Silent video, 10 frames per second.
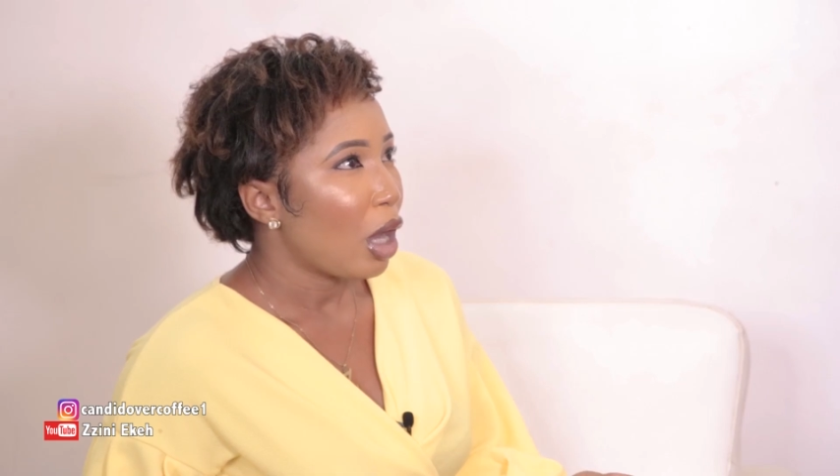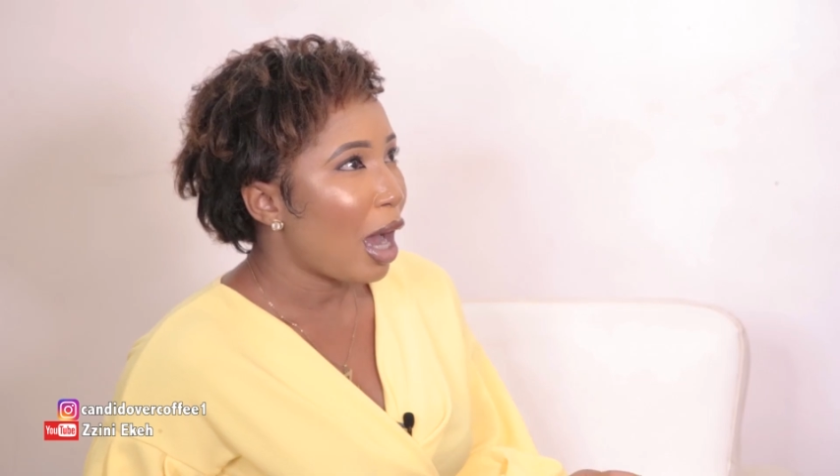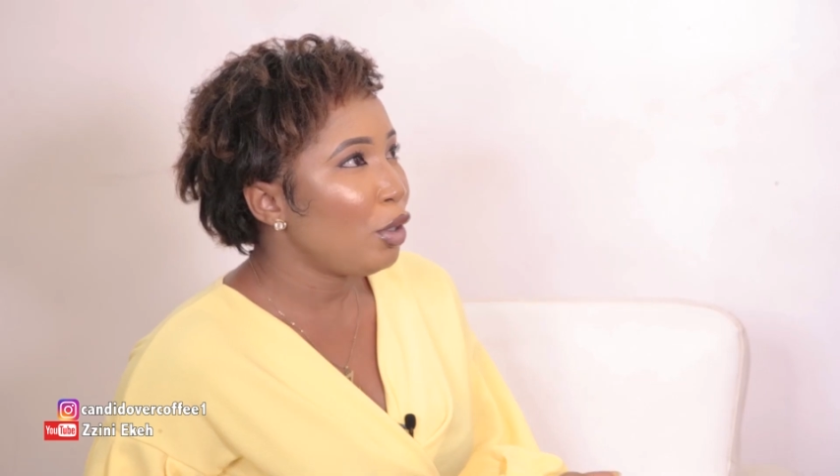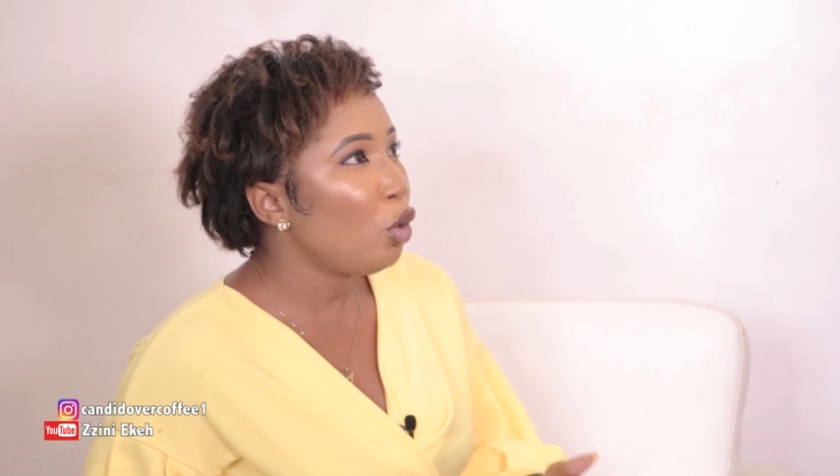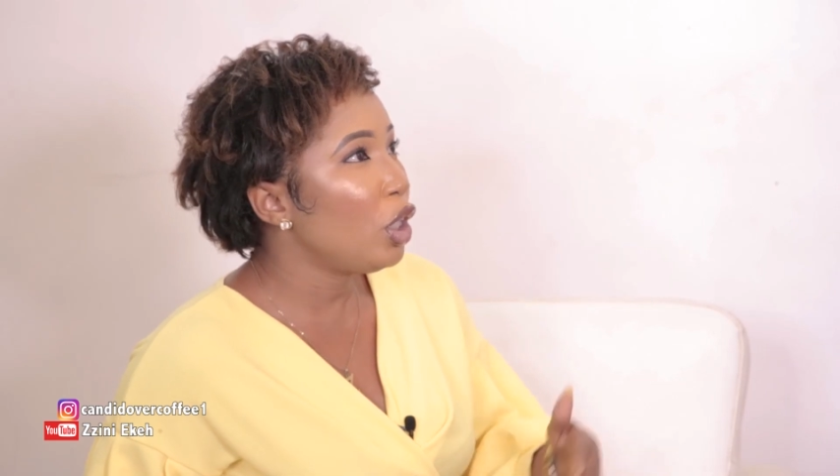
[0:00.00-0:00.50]

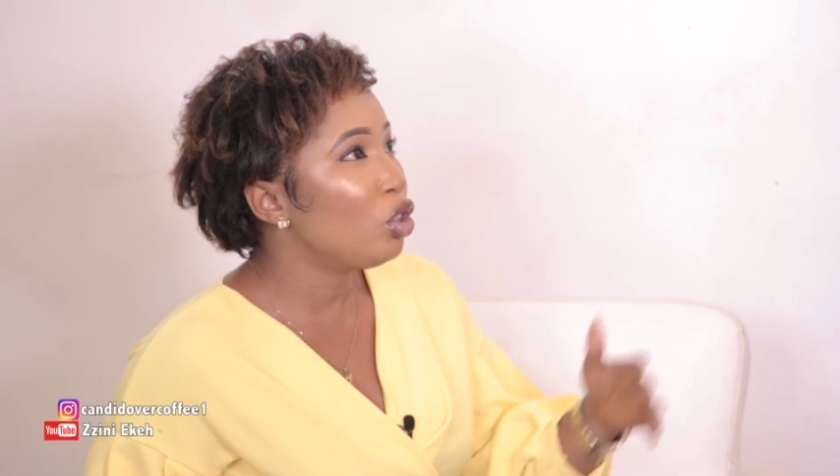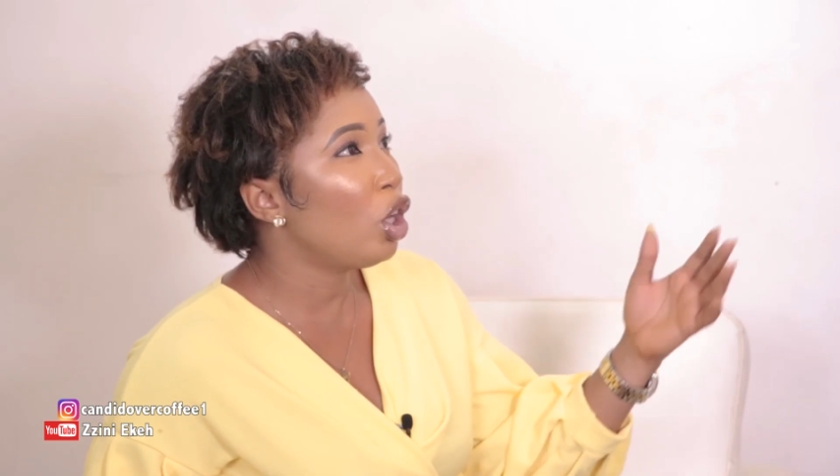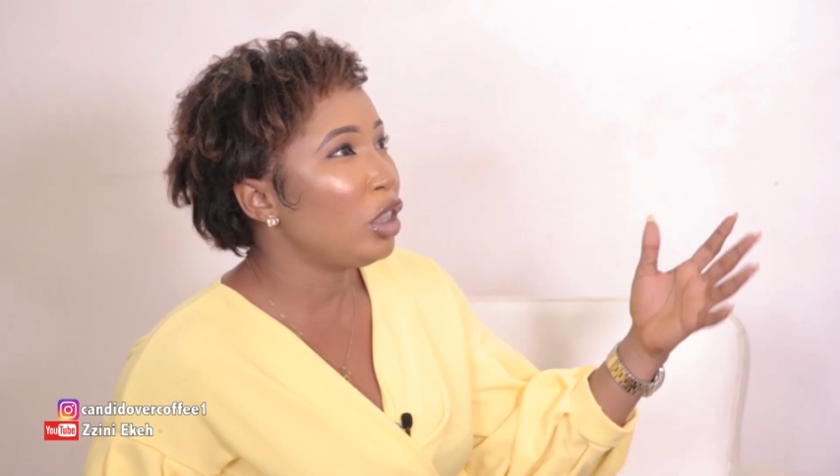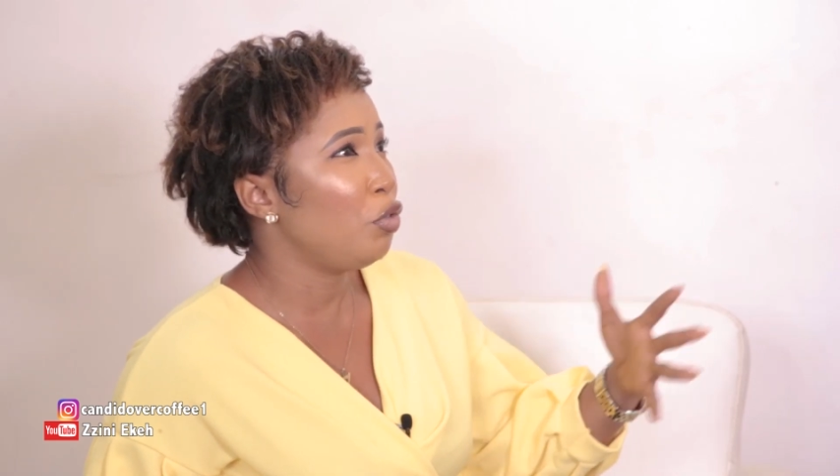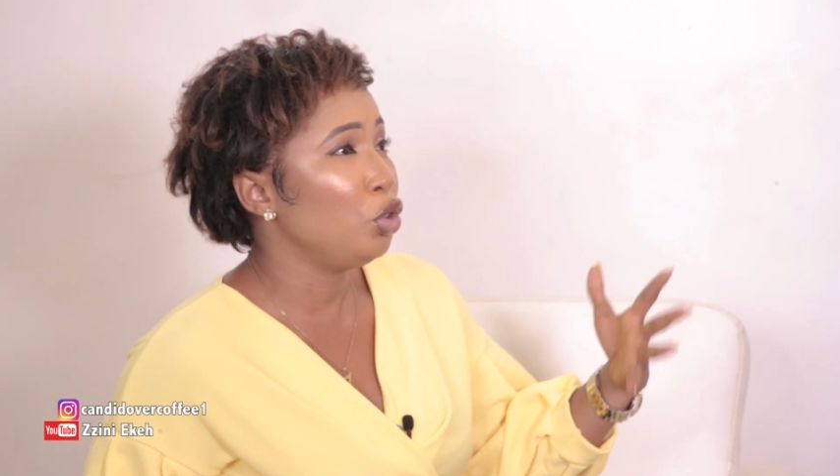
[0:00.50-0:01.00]
I know it's
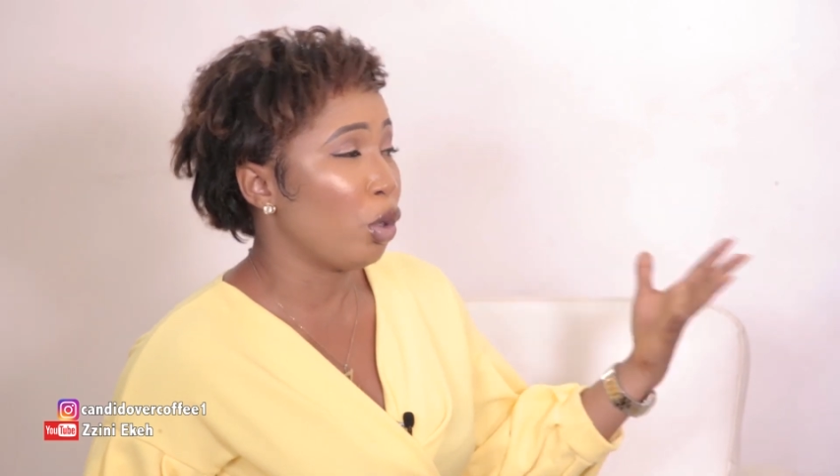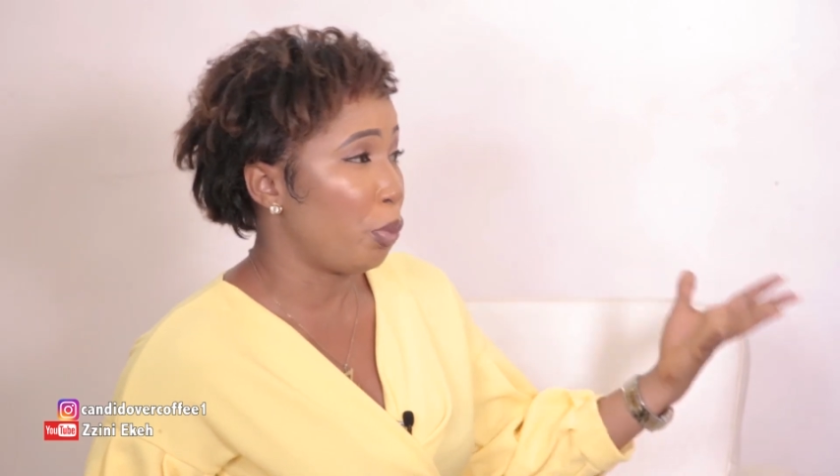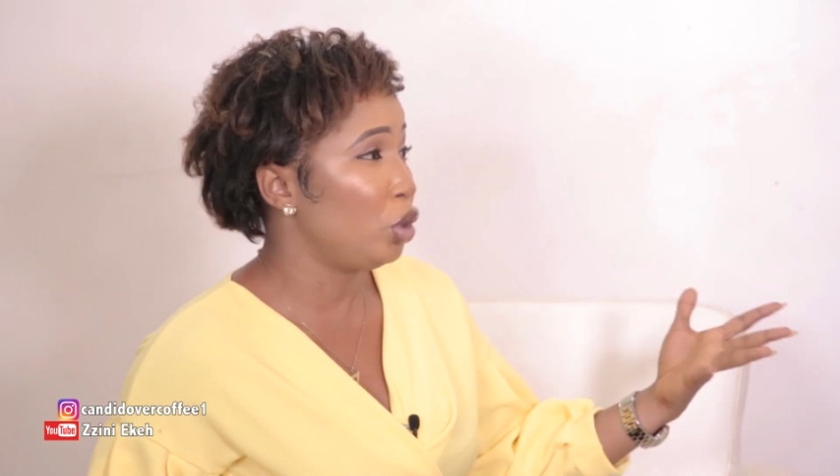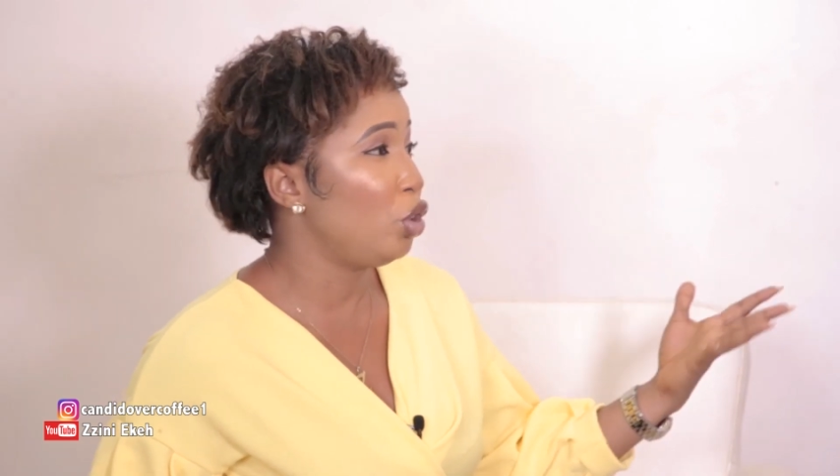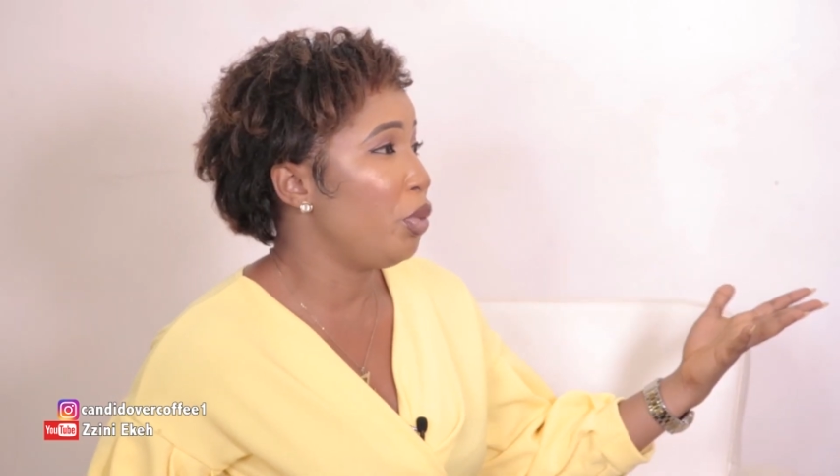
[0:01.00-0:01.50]
not even
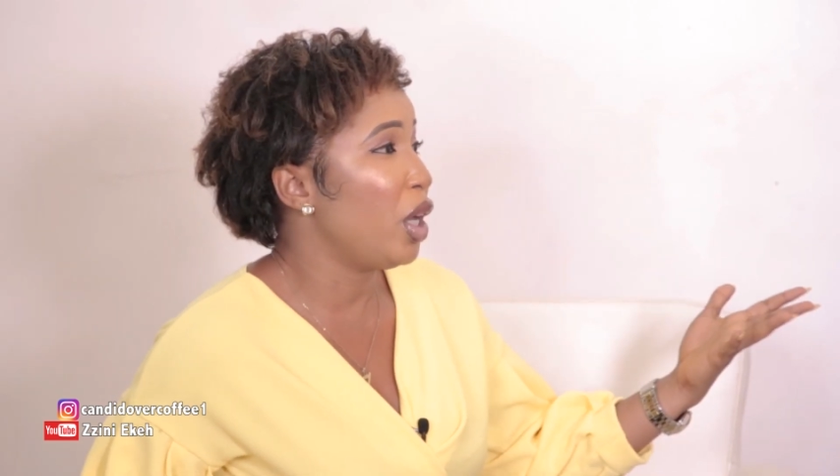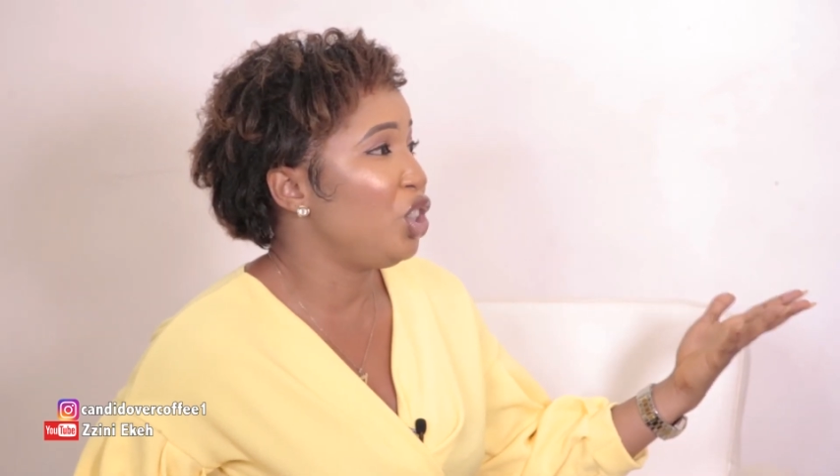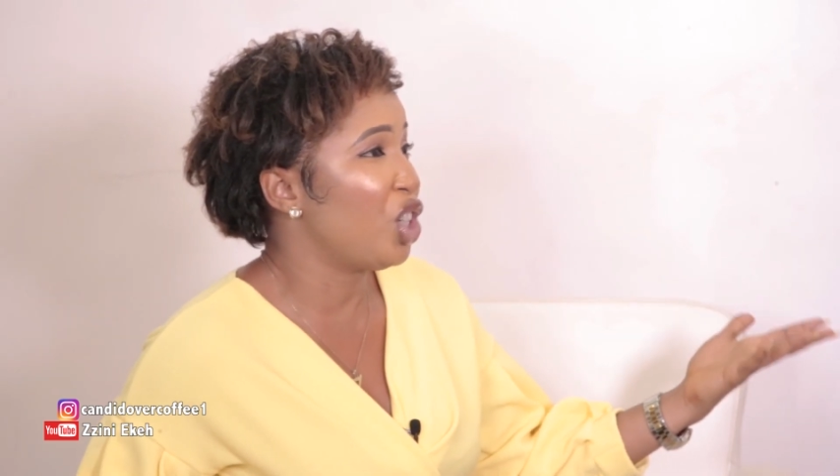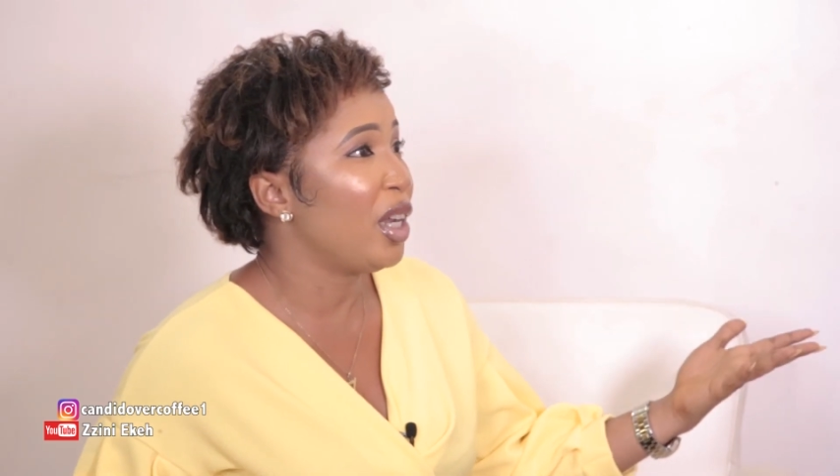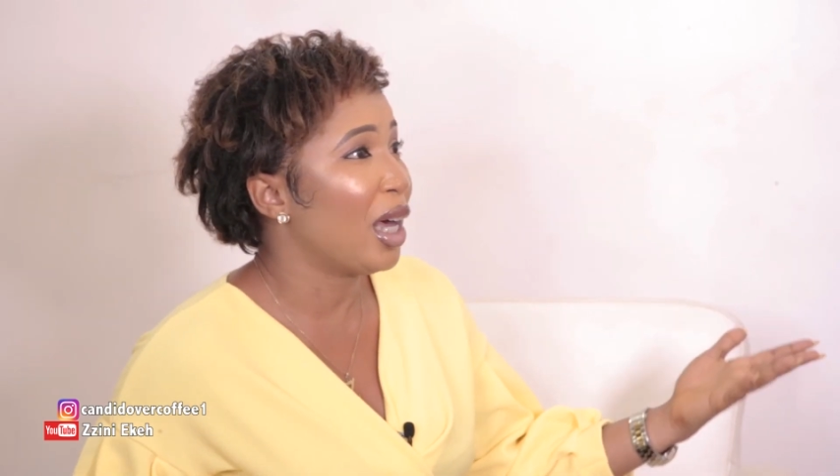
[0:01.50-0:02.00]
supposed to be
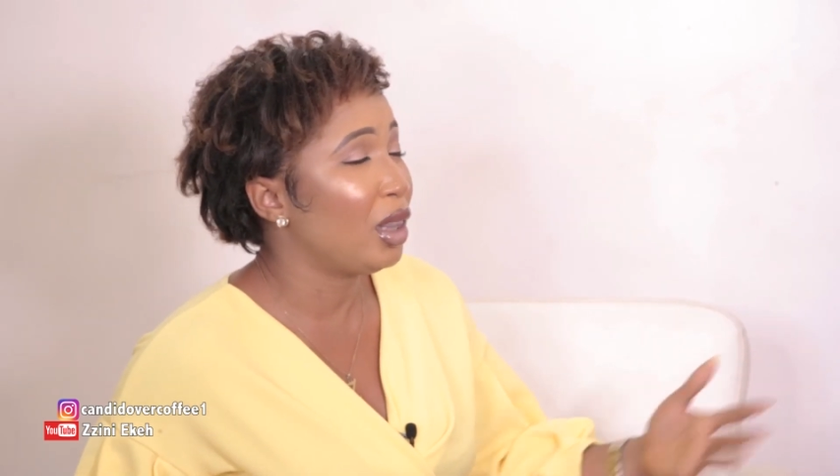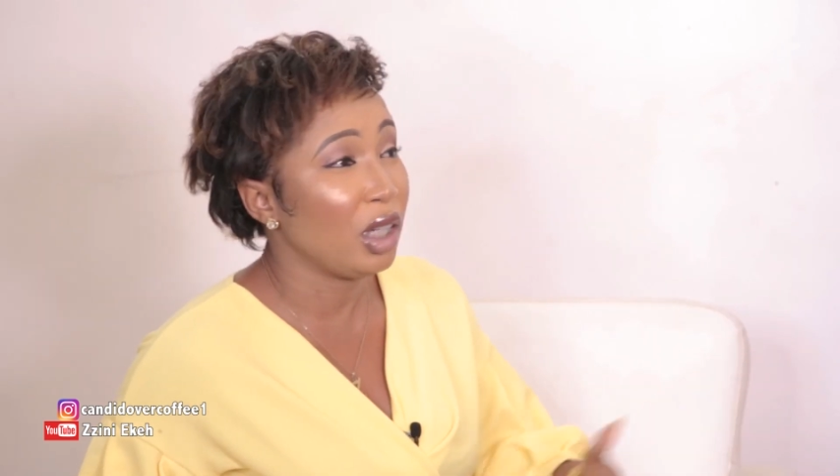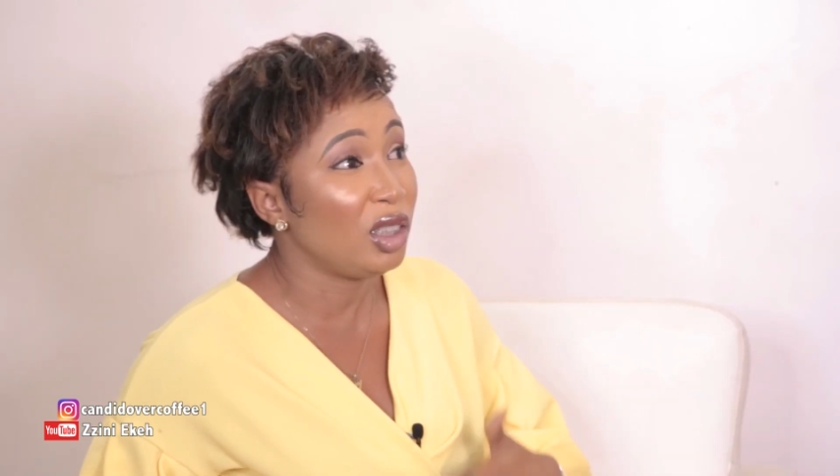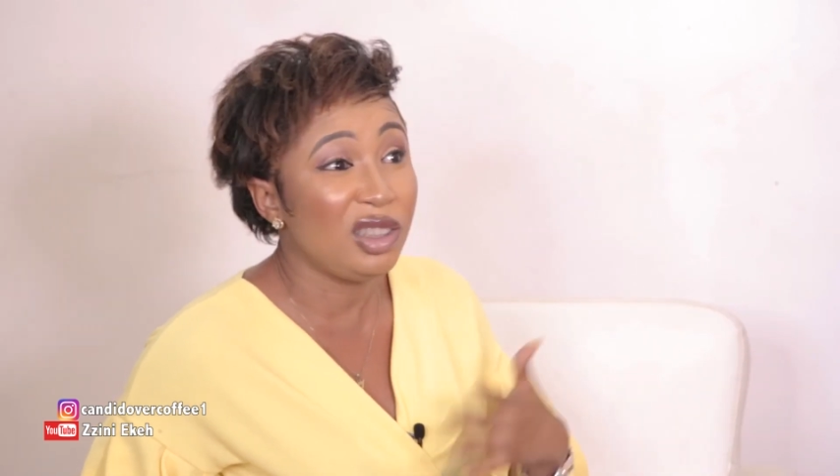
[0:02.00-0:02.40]
a gender thing.